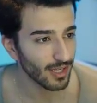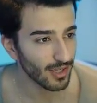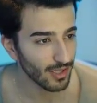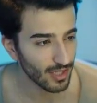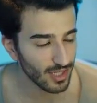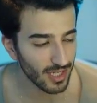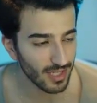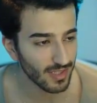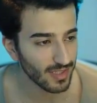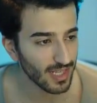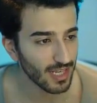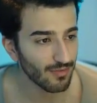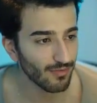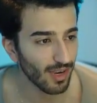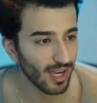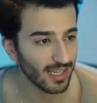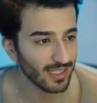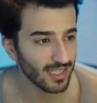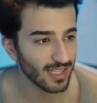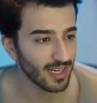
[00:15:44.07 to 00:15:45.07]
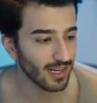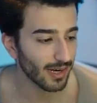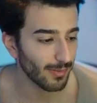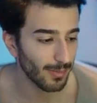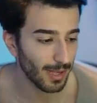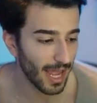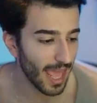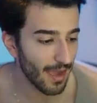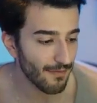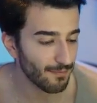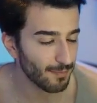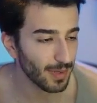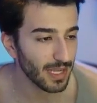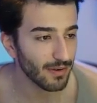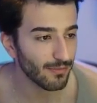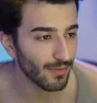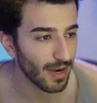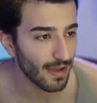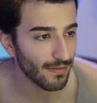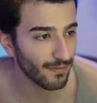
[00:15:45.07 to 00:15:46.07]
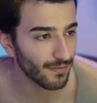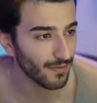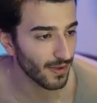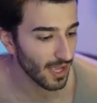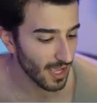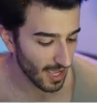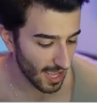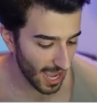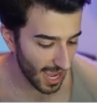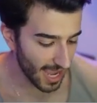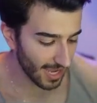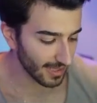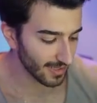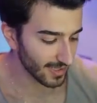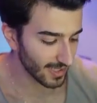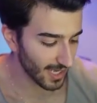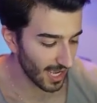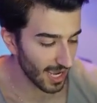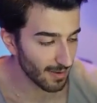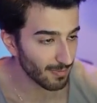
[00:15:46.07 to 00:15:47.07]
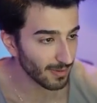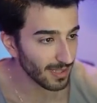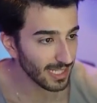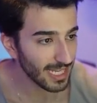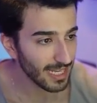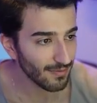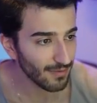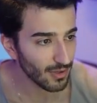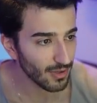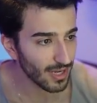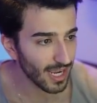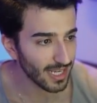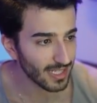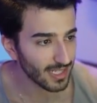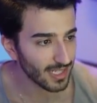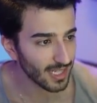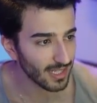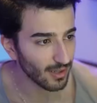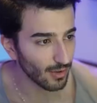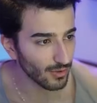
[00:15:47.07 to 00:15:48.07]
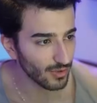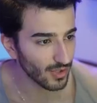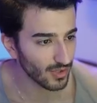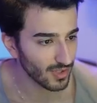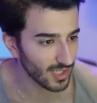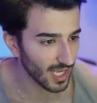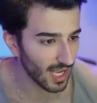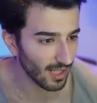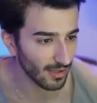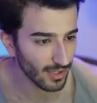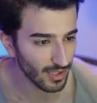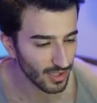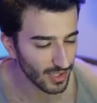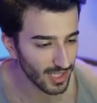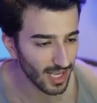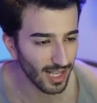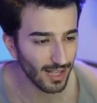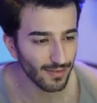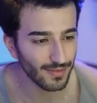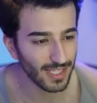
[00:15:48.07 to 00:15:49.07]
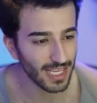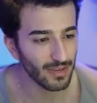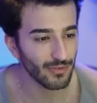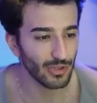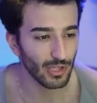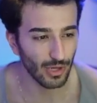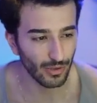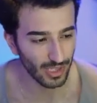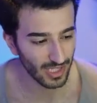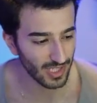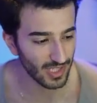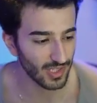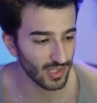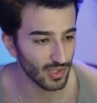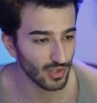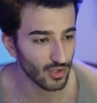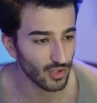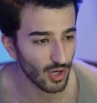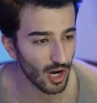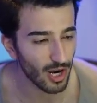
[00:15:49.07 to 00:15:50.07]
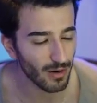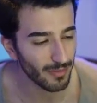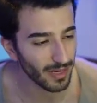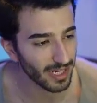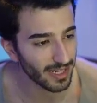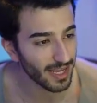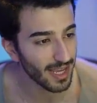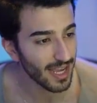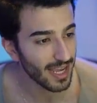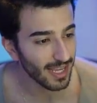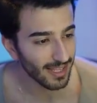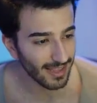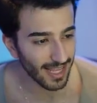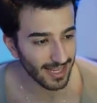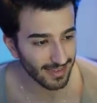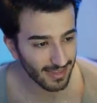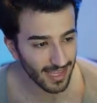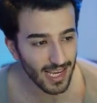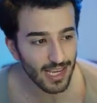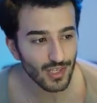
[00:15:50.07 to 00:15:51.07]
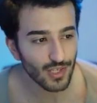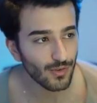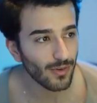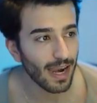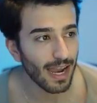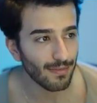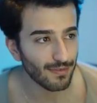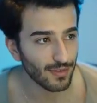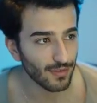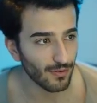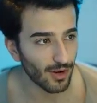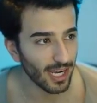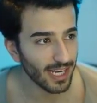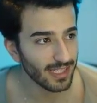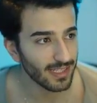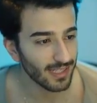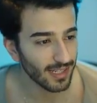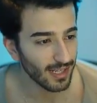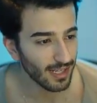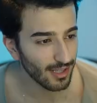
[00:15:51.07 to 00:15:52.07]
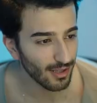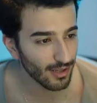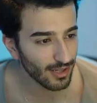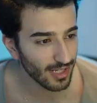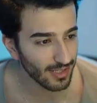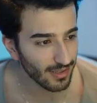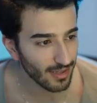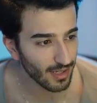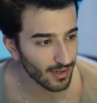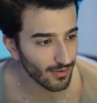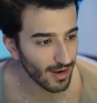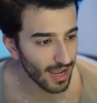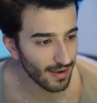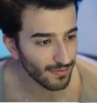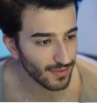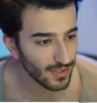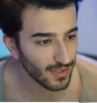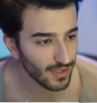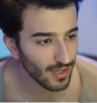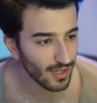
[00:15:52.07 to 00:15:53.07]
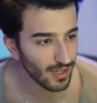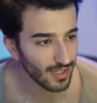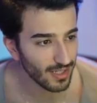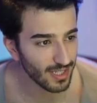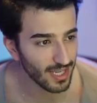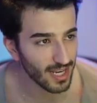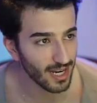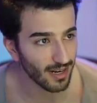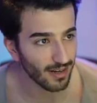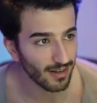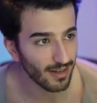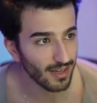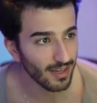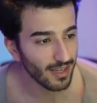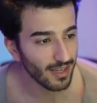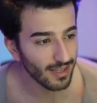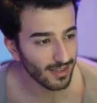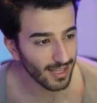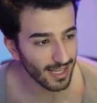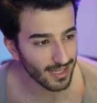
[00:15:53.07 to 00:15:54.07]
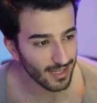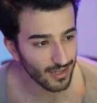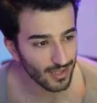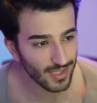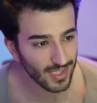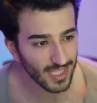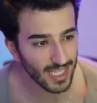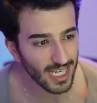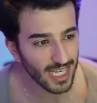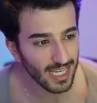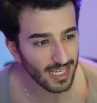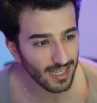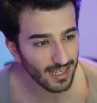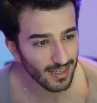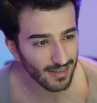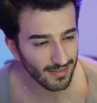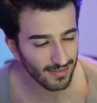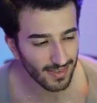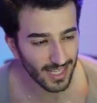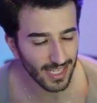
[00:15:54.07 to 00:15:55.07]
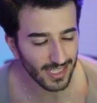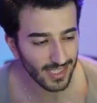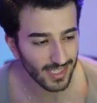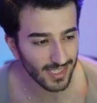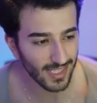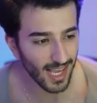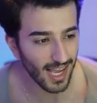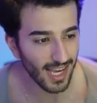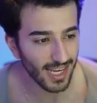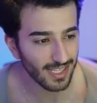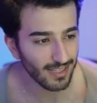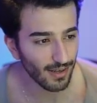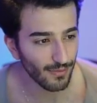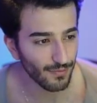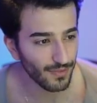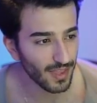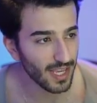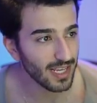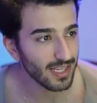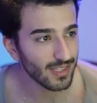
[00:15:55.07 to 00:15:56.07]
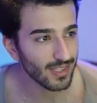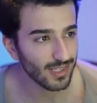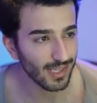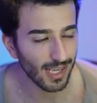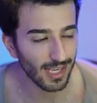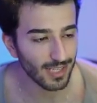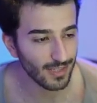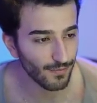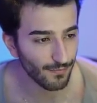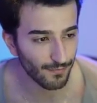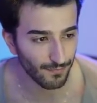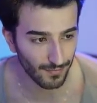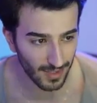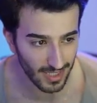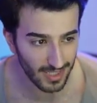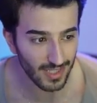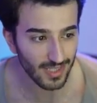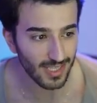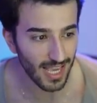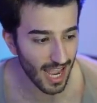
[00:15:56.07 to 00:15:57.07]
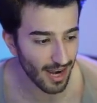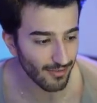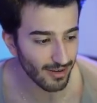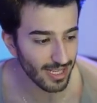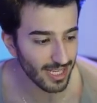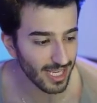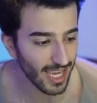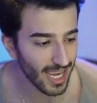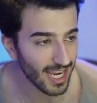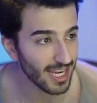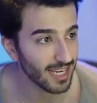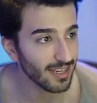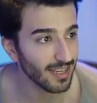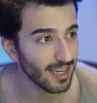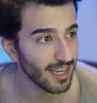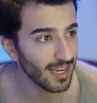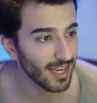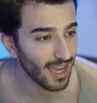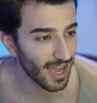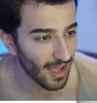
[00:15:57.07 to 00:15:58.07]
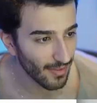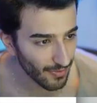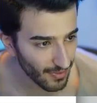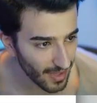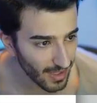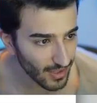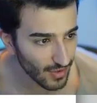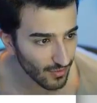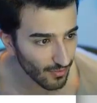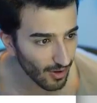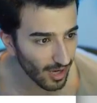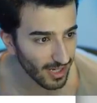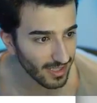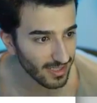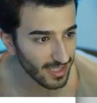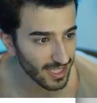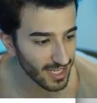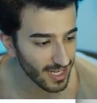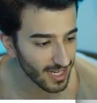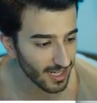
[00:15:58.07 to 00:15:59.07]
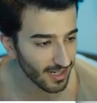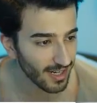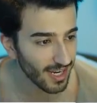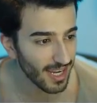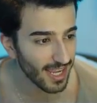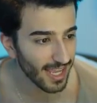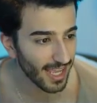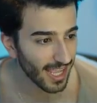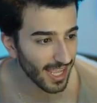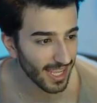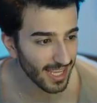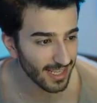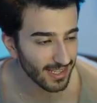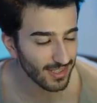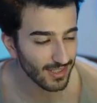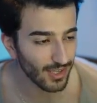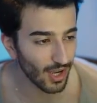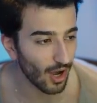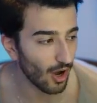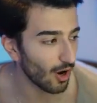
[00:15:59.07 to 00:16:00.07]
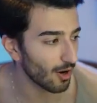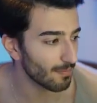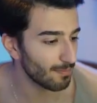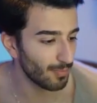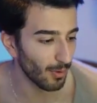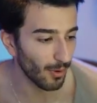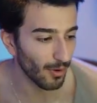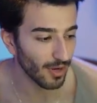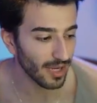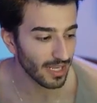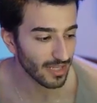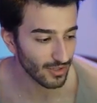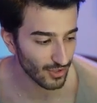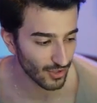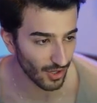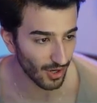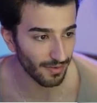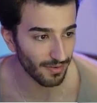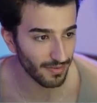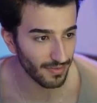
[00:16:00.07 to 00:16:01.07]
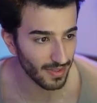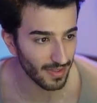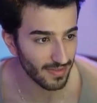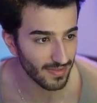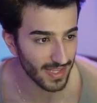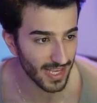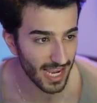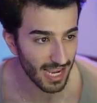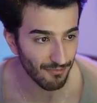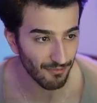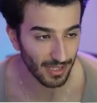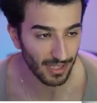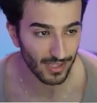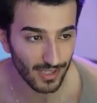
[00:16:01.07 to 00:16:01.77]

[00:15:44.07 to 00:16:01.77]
You can see right here, I'm an FB ref. And I believe you guys can also tell yourselves, even though this is in German, like these graphs, right? Look at the graphs here. Like you see, this side of things this is Harry Kane, and this right here is our boy Jonathan David.